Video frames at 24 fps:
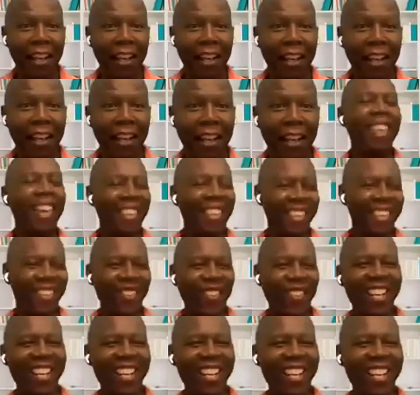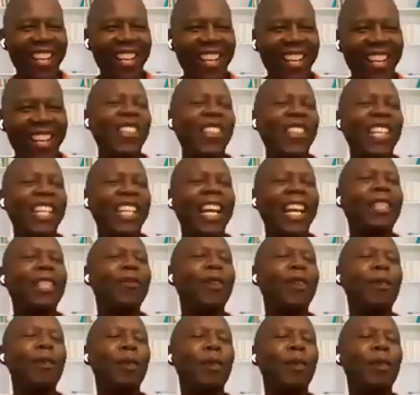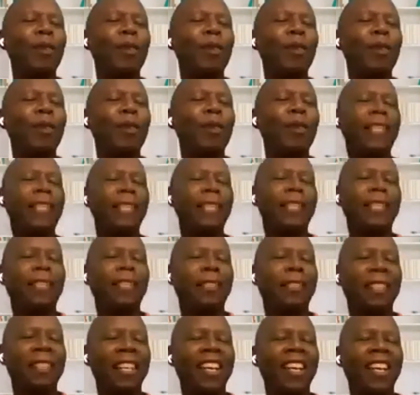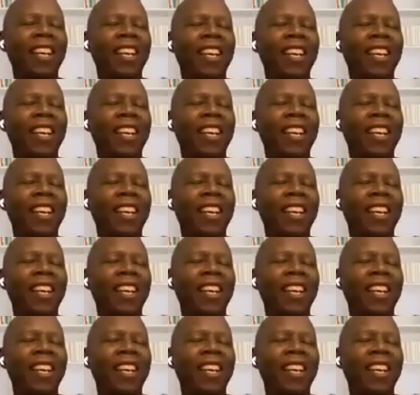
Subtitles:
And that's what, Troy, that's why I'm on your case still,